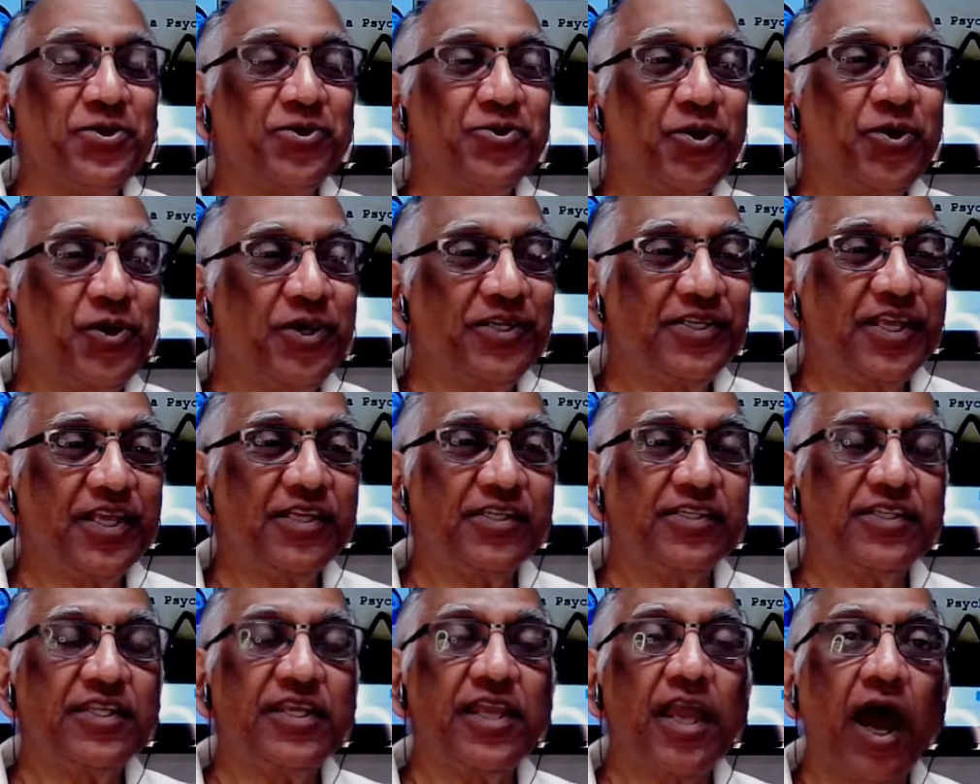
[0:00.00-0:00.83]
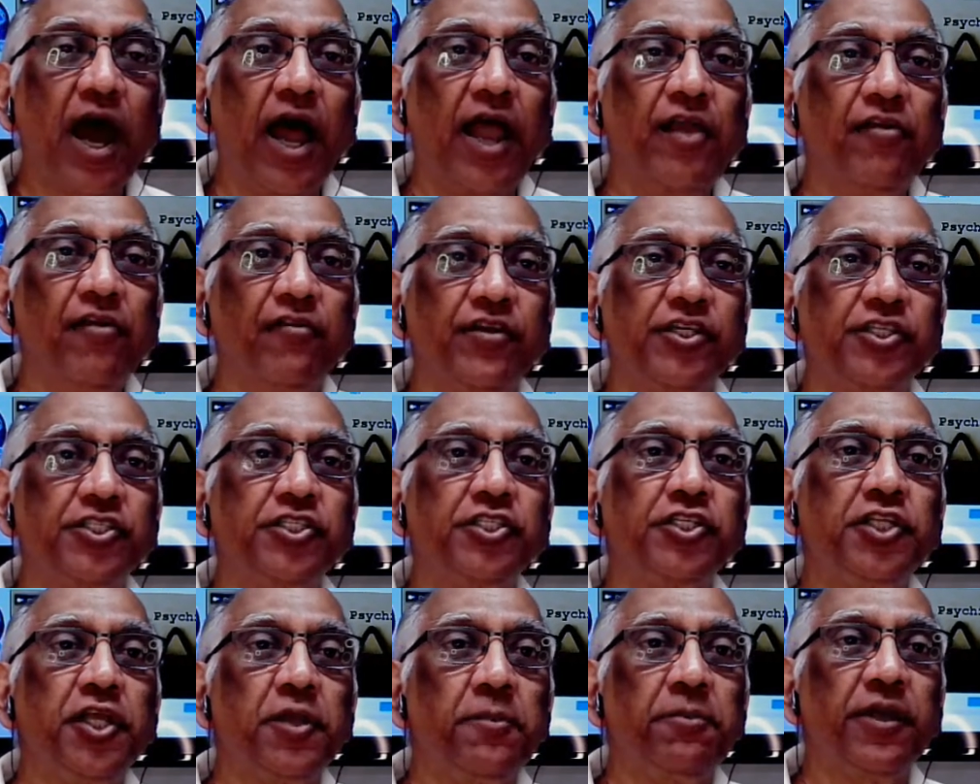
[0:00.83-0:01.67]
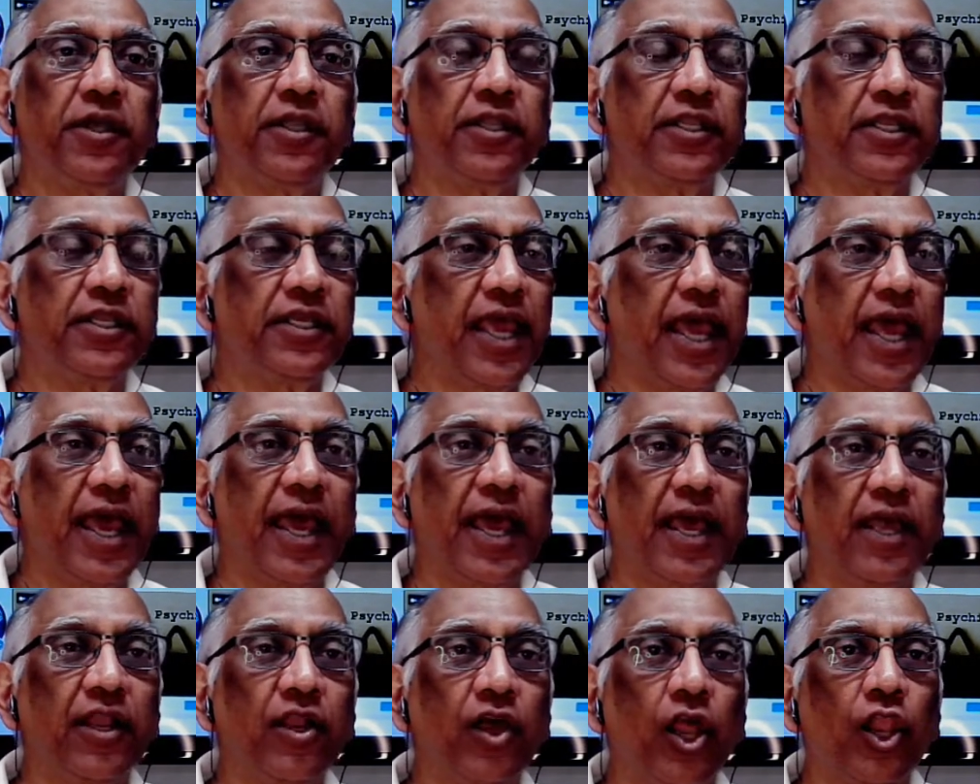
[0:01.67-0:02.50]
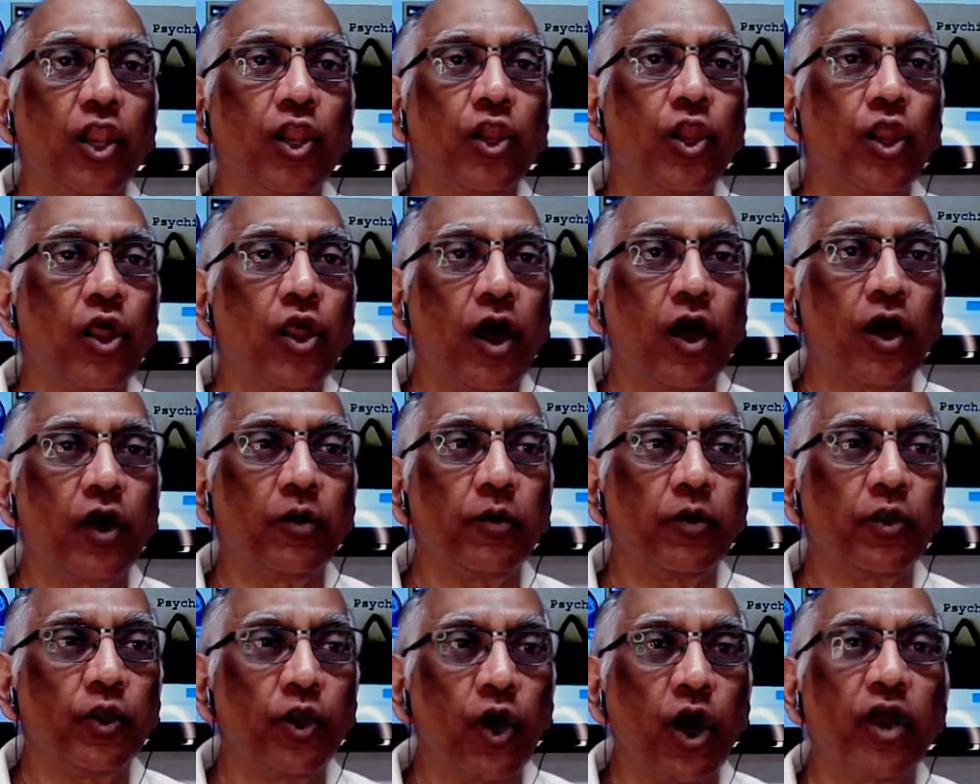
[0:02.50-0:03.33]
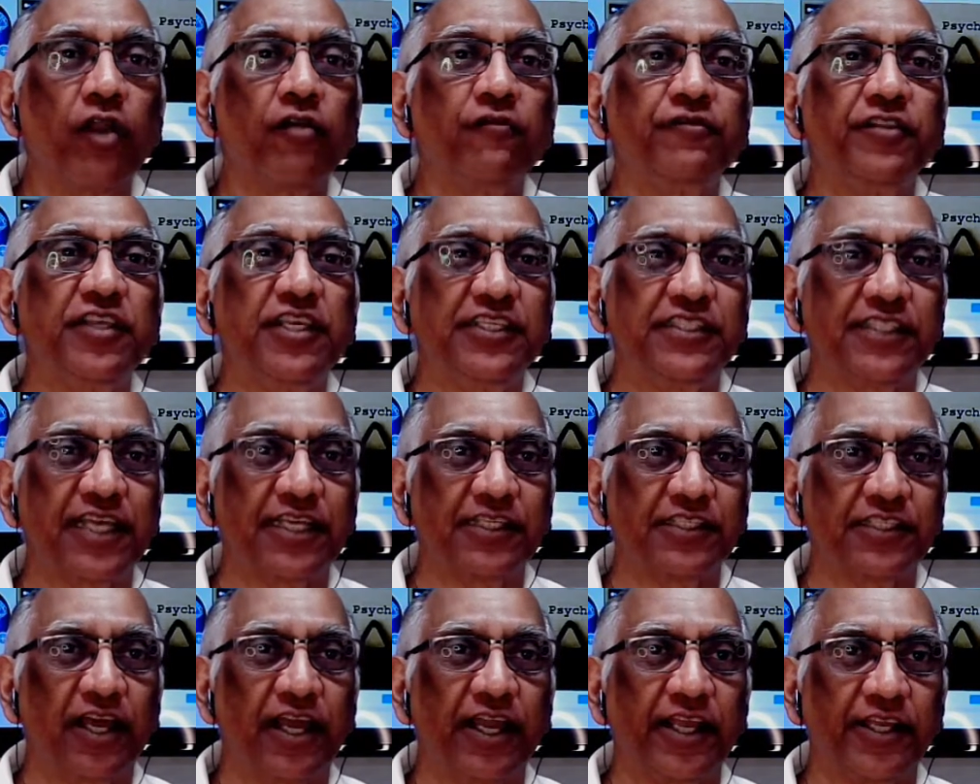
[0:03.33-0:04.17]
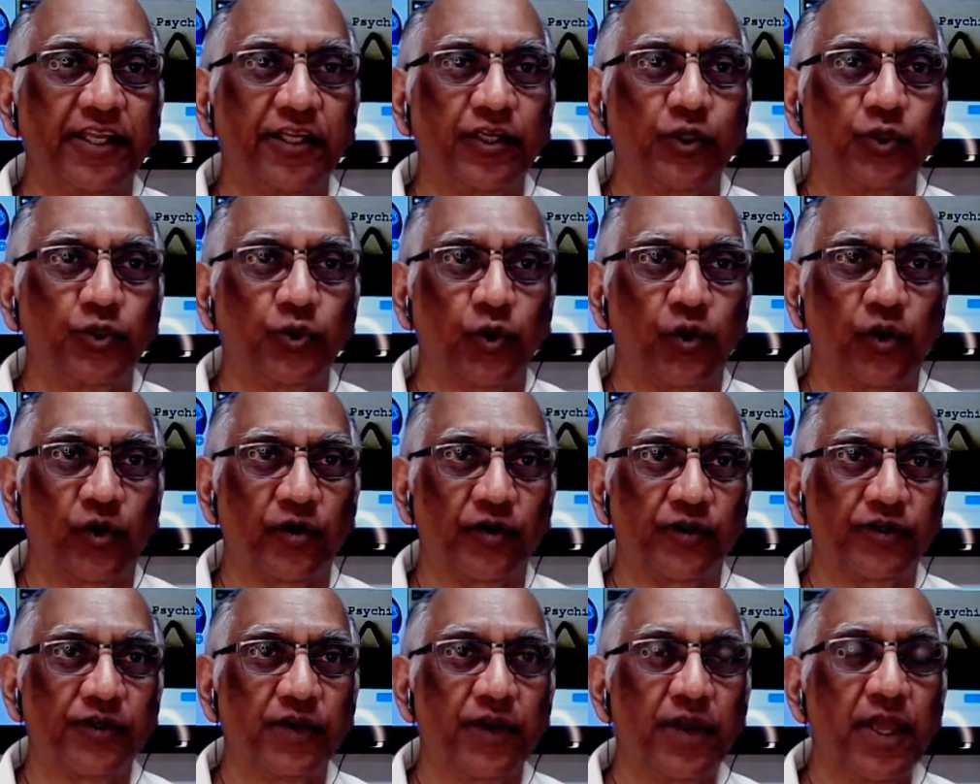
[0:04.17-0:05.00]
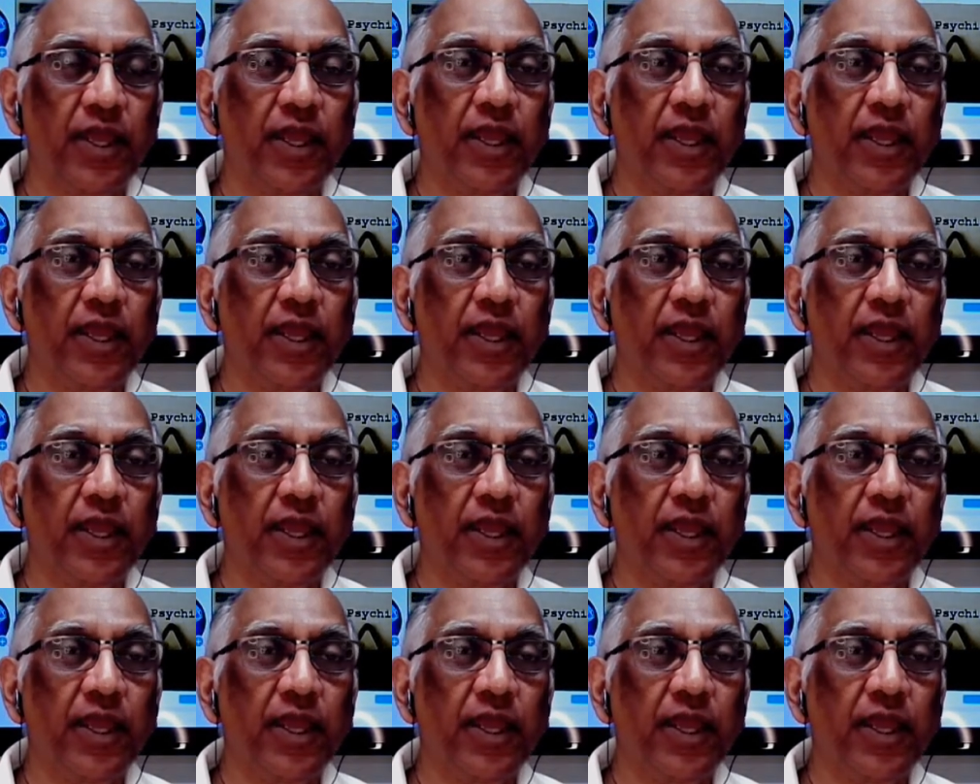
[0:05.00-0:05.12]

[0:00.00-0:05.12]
so he says the Irish typically had a lot, lot of these anxiety disorders,